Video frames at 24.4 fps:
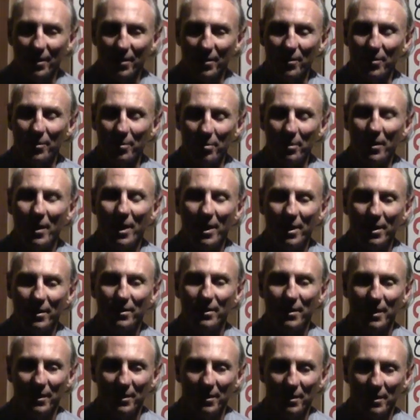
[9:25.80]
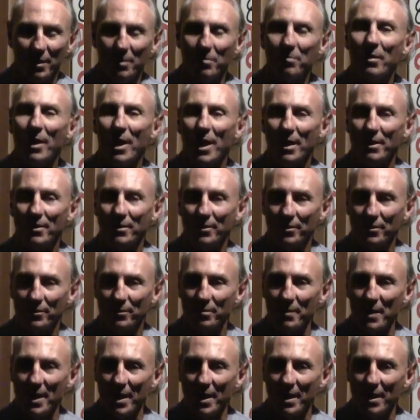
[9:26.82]
The part that, that bothers
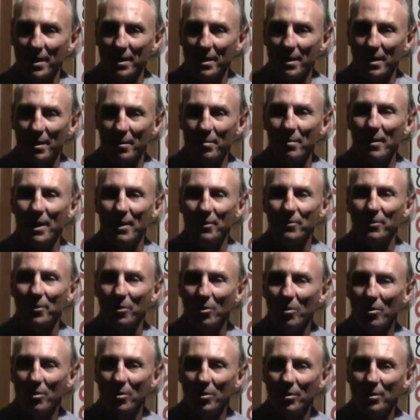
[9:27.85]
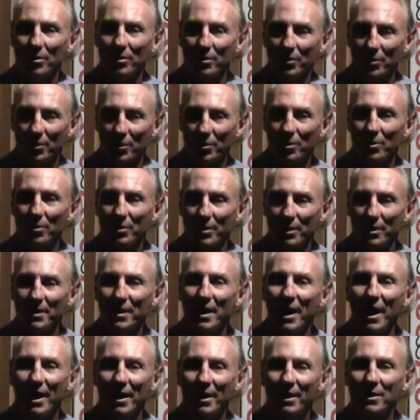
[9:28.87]
me about the whole current
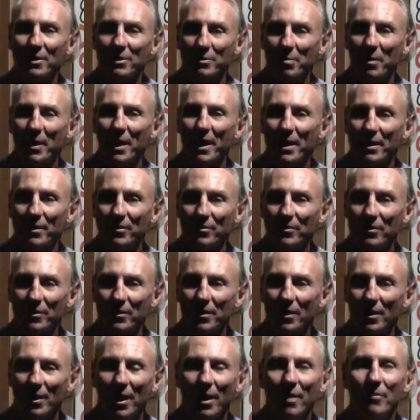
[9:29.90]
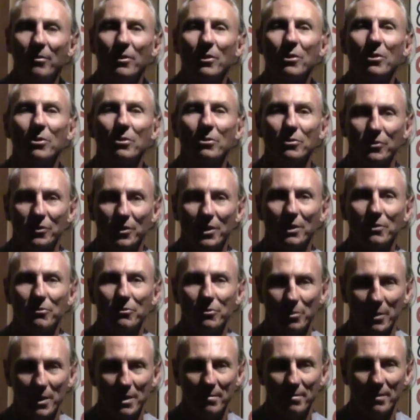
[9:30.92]
knowledge base of acoustic
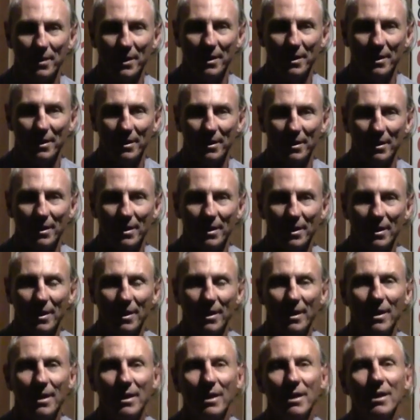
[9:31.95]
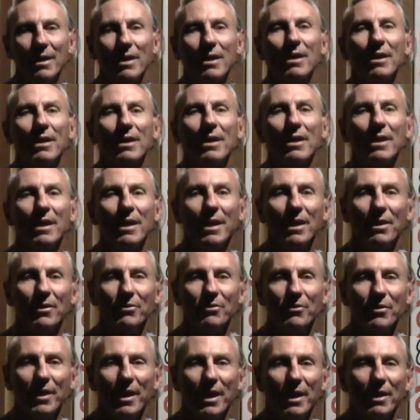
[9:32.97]
treatment
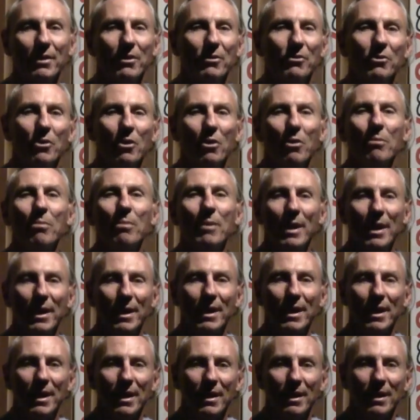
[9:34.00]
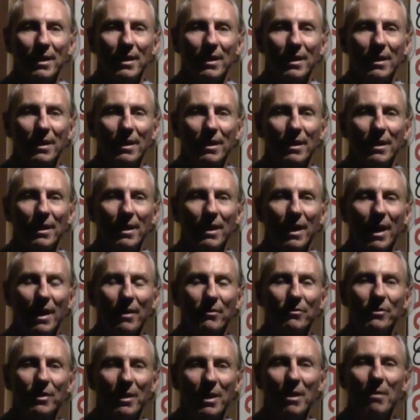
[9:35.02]
is that nobody
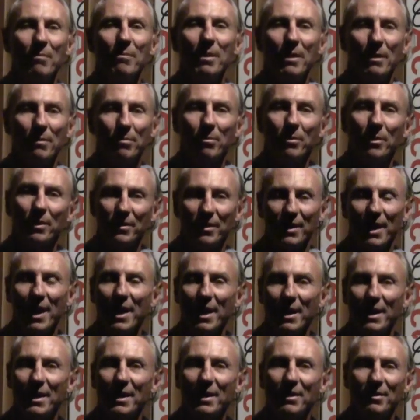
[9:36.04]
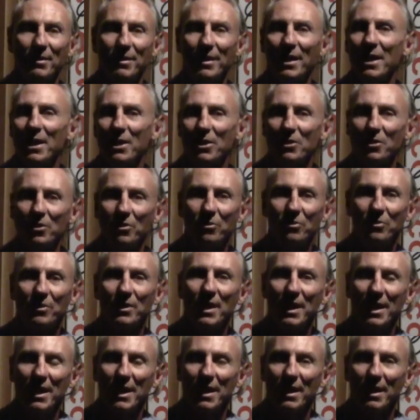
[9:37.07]
has come up with anything
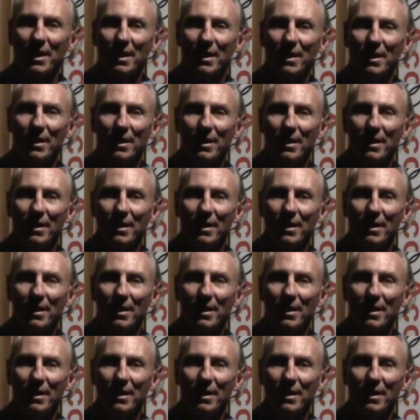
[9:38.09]
unique,